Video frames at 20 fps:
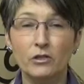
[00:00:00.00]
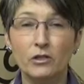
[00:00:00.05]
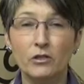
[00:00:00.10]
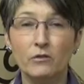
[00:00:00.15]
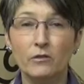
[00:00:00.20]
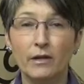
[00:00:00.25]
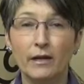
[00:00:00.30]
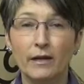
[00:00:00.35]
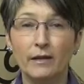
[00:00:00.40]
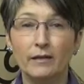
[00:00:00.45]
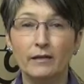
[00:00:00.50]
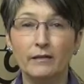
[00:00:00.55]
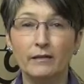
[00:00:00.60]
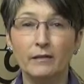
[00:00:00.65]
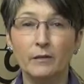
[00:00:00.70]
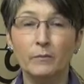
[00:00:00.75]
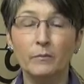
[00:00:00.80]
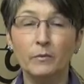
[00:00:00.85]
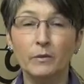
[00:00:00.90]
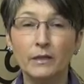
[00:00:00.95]
to you a
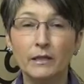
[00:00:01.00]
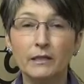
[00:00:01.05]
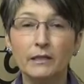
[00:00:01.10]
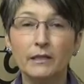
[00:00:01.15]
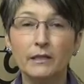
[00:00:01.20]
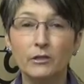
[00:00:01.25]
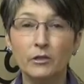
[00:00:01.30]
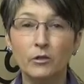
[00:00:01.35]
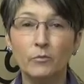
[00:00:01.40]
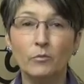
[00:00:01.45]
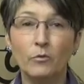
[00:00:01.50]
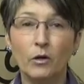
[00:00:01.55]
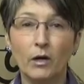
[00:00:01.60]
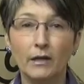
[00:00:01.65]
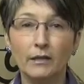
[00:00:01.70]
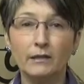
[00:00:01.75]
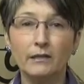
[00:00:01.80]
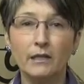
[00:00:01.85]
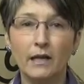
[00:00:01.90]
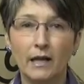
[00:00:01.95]
completely new
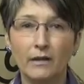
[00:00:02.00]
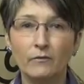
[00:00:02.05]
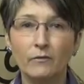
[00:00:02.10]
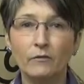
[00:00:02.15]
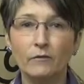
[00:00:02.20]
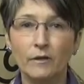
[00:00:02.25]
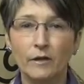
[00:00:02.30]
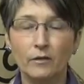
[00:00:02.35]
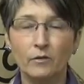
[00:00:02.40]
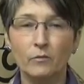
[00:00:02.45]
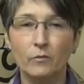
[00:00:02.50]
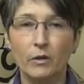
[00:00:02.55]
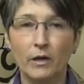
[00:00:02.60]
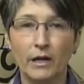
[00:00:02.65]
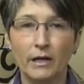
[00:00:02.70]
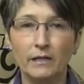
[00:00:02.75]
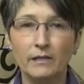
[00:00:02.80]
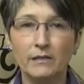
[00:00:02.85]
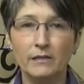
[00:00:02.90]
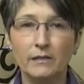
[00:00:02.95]
product line for Federal
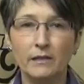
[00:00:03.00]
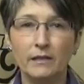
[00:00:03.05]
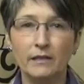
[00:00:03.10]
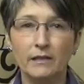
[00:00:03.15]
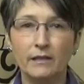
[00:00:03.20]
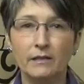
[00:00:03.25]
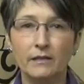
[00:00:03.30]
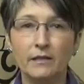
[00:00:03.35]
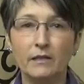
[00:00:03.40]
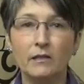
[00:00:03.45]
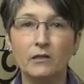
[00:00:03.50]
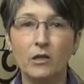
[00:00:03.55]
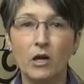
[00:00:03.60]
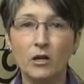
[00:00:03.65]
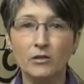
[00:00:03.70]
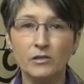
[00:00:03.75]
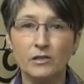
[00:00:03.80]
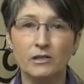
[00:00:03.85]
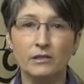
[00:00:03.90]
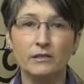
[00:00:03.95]
Brace in the
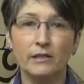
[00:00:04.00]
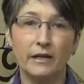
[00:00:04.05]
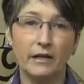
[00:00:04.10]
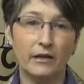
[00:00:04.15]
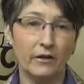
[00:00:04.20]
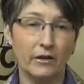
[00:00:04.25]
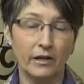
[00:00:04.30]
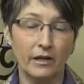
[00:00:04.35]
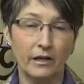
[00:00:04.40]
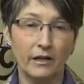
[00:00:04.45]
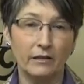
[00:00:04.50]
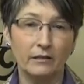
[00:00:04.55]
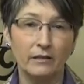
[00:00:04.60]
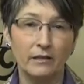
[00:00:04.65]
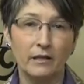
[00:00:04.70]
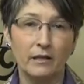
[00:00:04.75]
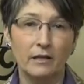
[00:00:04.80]
closet area.